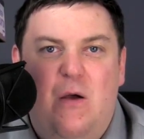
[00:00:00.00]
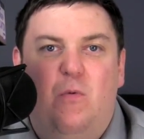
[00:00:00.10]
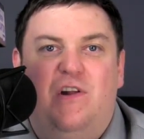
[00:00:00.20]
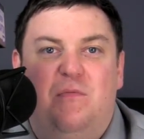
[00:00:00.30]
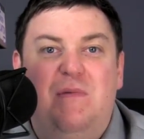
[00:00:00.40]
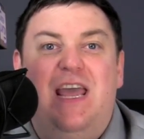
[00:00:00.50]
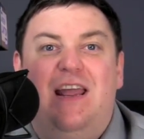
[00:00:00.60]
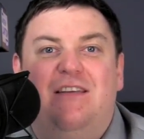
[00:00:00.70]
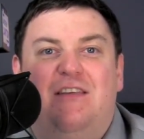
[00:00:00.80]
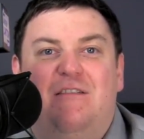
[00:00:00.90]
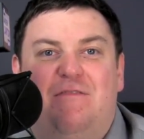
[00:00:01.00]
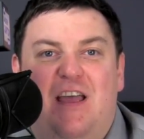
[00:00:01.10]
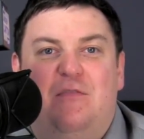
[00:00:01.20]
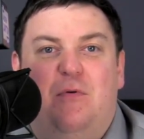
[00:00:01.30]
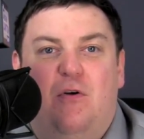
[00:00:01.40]
which means that
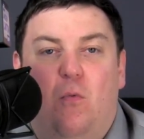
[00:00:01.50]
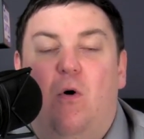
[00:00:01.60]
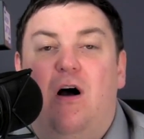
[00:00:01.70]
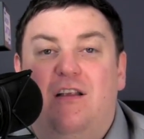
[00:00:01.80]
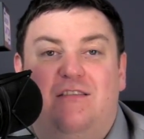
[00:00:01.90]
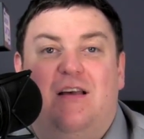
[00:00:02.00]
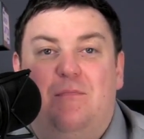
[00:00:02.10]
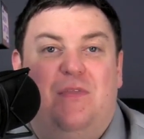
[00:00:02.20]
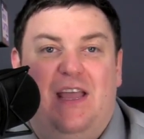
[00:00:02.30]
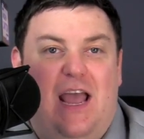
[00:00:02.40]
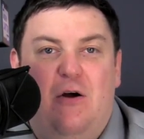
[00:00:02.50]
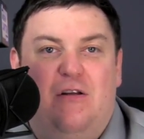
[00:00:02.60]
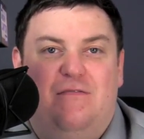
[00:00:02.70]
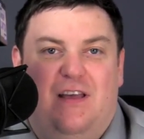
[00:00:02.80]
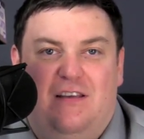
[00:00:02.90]
Facebook wants something
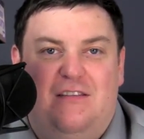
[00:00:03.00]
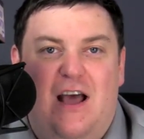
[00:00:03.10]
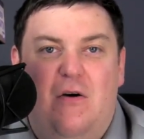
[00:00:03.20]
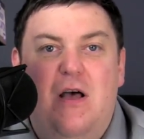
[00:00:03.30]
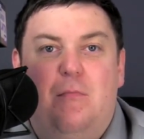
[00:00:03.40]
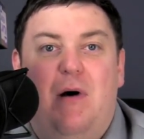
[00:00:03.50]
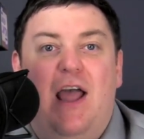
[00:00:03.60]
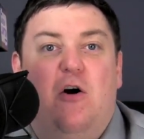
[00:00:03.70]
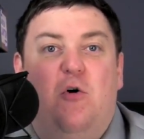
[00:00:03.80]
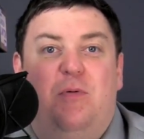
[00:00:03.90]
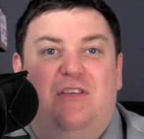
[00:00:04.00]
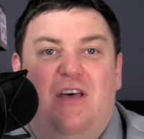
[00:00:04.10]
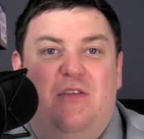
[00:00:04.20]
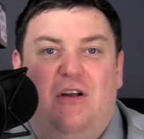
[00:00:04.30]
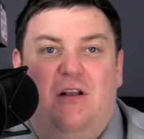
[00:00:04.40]
out of this. Now, my hope is
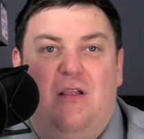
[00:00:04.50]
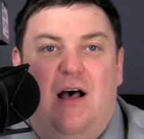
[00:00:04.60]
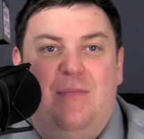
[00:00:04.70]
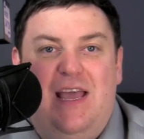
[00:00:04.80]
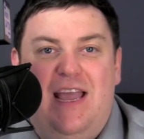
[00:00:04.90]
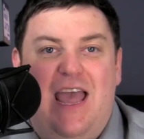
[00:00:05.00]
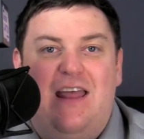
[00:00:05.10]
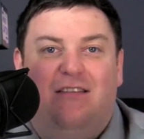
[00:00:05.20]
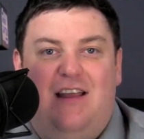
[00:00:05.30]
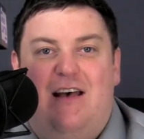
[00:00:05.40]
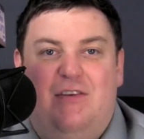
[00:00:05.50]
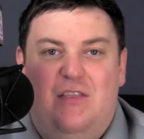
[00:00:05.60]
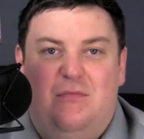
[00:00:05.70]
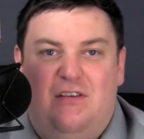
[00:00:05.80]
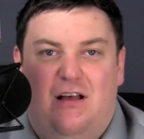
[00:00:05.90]
that they're going to lobby against having
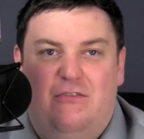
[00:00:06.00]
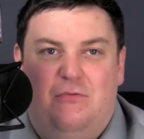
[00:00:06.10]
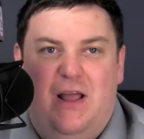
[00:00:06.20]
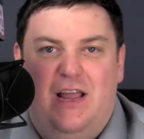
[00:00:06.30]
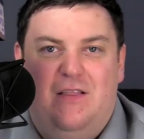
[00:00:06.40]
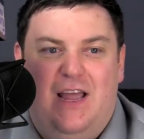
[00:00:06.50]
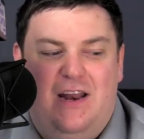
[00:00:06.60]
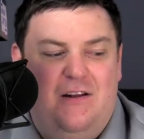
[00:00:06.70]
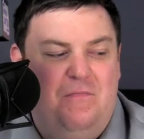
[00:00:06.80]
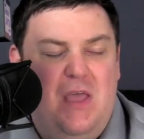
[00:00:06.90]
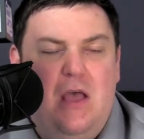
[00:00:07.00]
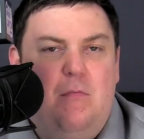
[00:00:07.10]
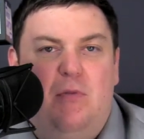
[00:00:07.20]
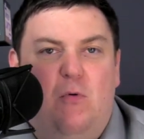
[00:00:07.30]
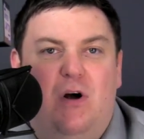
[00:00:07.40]
themselves regulated,
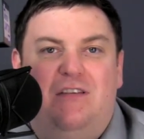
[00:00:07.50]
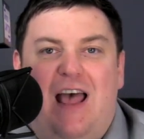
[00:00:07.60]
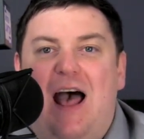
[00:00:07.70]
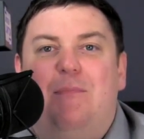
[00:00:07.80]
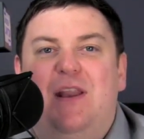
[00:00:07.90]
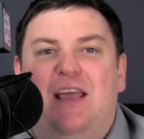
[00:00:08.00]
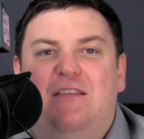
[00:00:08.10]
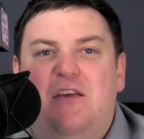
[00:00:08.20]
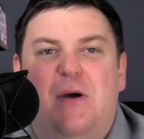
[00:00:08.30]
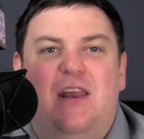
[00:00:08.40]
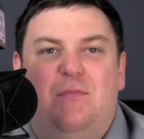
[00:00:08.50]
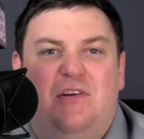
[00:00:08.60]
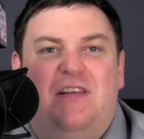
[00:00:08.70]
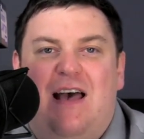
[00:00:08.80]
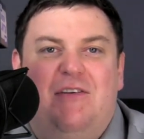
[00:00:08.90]
but what's happening is you end up
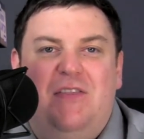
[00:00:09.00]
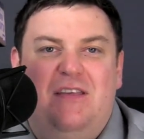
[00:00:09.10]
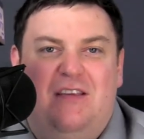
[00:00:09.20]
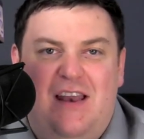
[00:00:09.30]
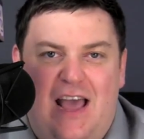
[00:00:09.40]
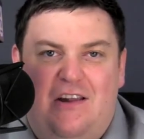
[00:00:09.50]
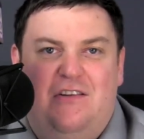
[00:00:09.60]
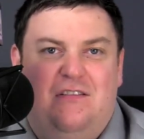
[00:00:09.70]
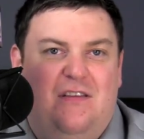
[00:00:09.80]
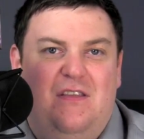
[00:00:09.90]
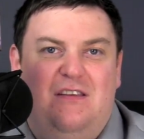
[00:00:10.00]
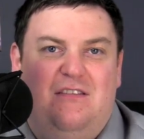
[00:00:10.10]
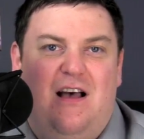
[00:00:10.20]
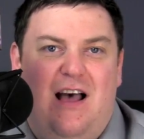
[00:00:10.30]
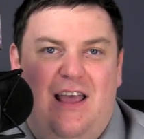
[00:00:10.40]
just having these connections and these
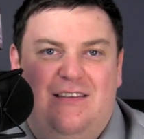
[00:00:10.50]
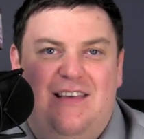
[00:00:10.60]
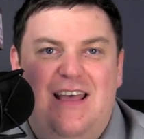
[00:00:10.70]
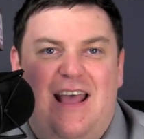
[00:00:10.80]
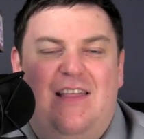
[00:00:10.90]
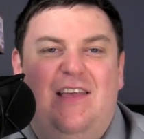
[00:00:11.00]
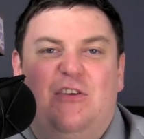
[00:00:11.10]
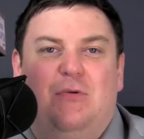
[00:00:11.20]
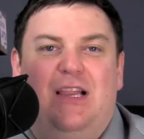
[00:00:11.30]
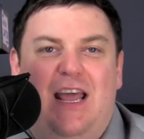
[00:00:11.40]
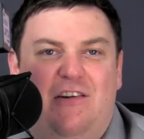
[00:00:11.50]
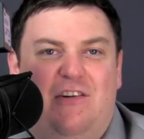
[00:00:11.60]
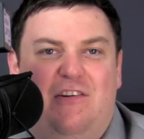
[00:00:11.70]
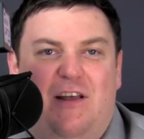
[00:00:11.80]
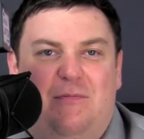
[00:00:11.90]
ties and these
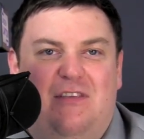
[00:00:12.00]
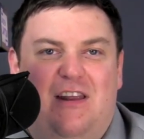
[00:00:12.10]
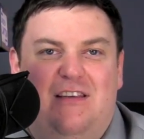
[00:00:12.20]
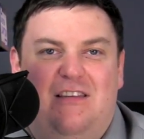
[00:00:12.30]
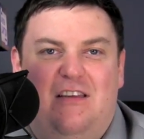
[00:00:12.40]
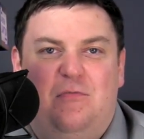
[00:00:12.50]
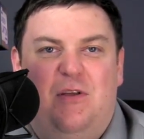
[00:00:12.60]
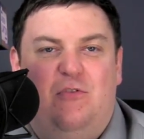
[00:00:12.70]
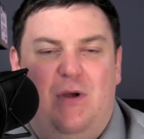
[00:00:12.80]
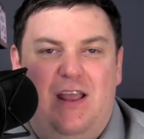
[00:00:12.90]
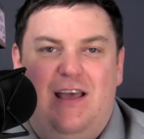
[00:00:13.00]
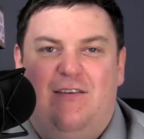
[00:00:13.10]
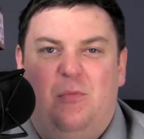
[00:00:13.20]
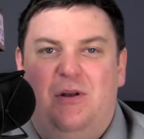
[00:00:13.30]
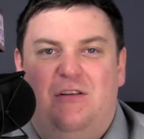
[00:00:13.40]
relationships that exist between
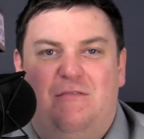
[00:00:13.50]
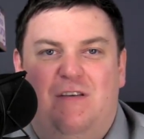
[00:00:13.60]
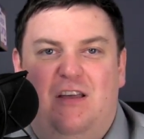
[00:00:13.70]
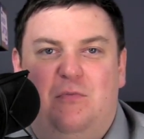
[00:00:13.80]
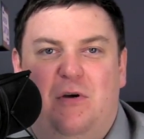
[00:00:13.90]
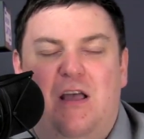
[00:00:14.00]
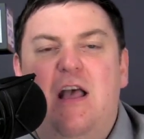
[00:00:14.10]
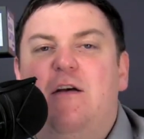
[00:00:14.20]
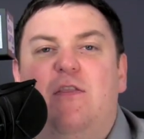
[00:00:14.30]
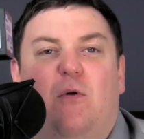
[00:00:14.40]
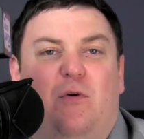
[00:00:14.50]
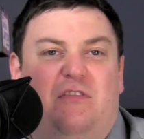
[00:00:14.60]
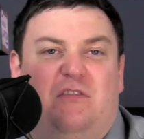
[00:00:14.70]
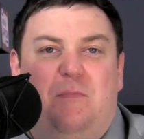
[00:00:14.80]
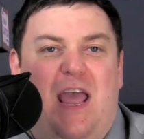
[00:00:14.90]
government and Facebook that will
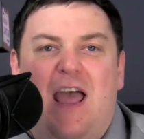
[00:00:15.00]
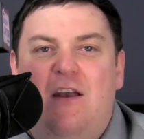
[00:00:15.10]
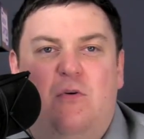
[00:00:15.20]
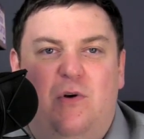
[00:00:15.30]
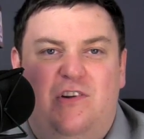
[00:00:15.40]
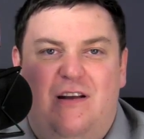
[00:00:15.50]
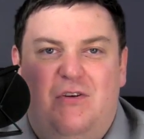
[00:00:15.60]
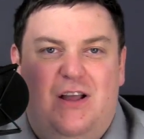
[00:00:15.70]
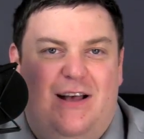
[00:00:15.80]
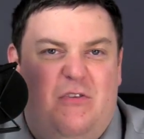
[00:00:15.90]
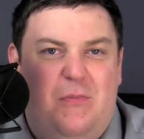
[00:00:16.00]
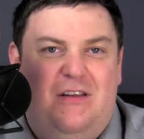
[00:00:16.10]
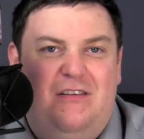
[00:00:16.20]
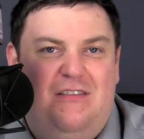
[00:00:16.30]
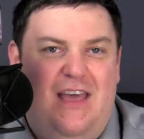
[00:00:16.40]
span whichever
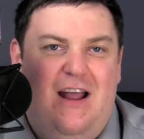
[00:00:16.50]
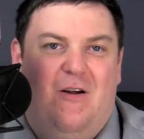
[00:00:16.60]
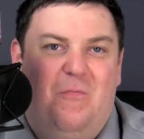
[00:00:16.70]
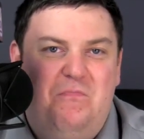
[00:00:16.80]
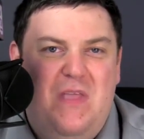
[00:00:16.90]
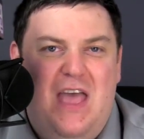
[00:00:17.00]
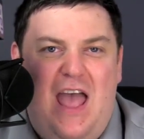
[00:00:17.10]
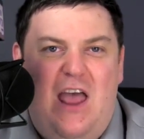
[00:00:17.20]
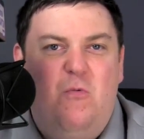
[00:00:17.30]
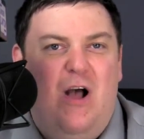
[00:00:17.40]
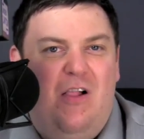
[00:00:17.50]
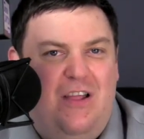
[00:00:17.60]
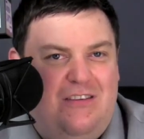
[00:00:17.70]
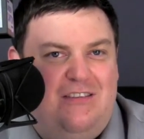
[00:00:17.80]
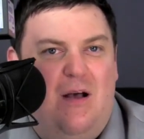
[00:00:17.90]
government is there. And while
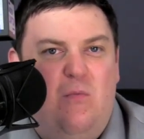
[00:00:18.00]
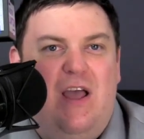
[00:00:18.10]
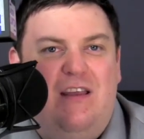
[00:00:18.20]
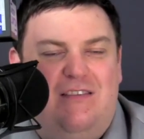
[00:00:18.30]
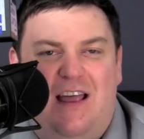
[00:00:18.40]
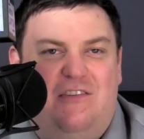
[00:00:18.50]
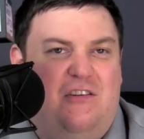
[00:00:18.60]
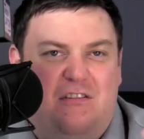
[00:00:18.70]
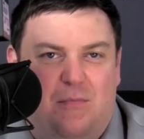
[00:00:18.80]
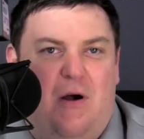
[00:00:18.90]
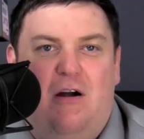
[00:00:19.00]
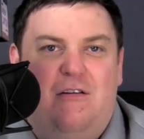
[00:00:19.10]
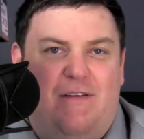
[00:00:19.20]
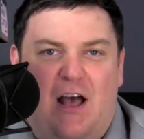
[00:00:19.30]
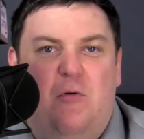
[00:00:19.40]
in some ways that's just a part
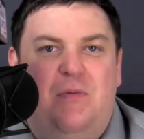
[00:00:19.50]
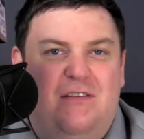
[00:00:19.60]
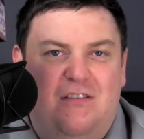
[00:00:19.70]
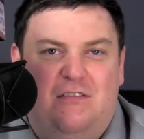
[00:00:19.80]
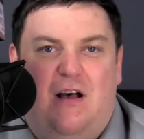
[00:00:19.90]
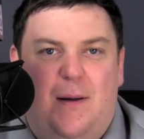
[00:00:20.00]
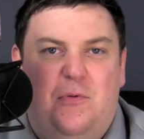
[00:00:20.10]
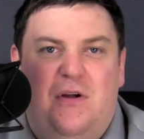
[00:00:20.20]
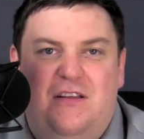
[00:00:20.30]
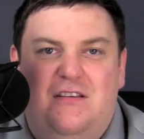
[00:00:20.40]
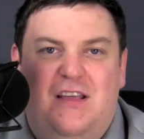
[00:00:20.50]
of how business operates